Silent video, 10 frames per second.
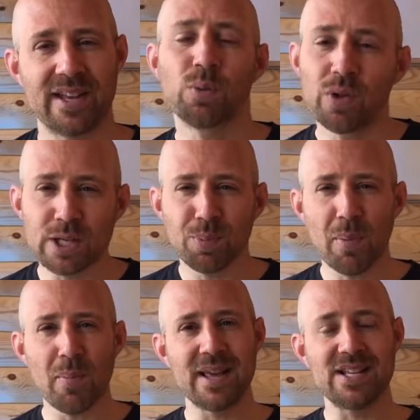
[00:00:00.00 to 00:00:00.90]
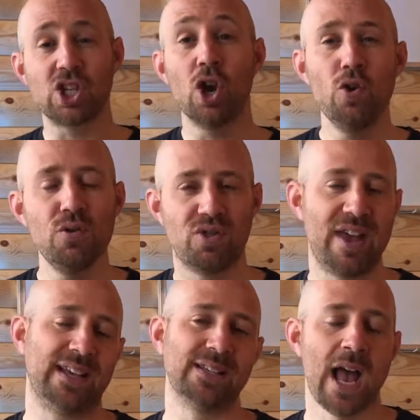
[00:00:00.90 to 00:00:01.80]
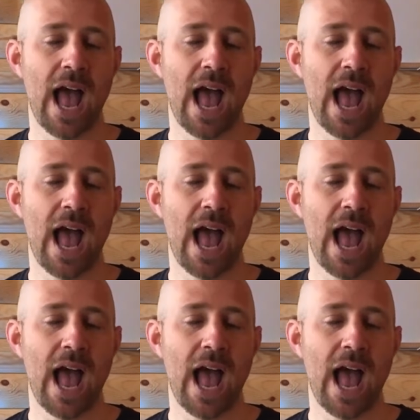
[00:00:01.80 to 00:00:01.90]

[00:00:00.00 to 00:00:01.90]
Well, there's probably two things